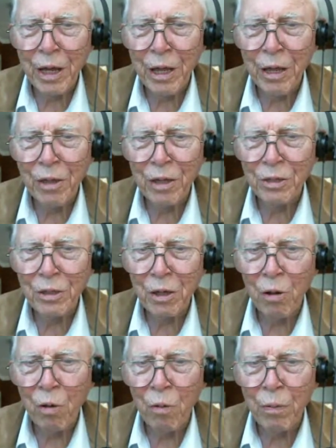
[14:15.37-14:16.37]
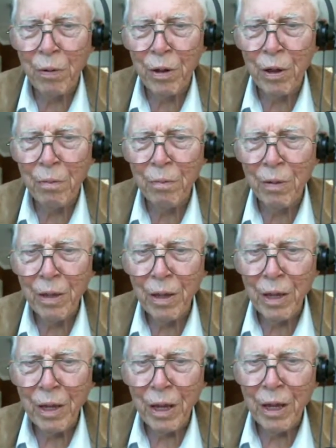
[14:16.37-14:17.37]
Now this will open up,
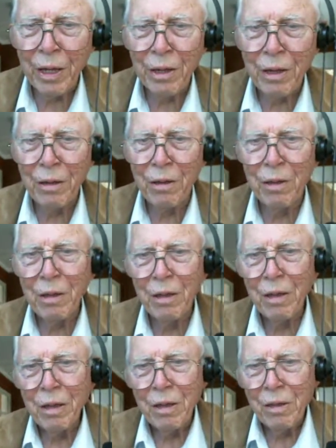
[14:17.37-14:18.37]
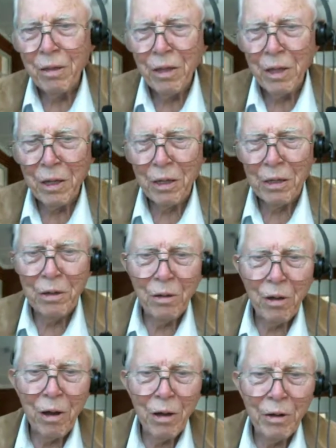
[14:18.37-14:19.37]
and uh, the
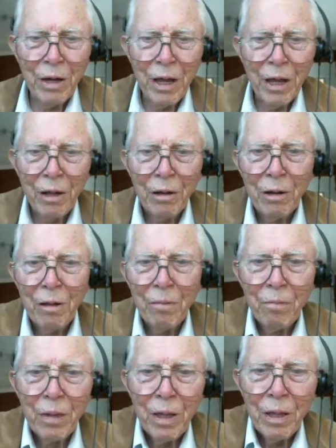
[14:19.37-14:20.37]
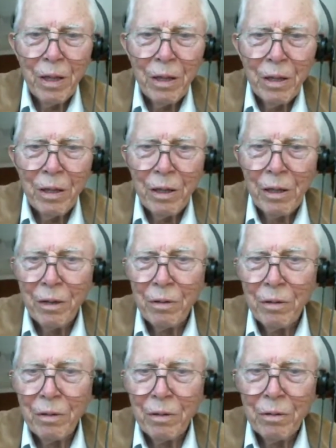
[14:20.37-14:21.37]
condyle uh,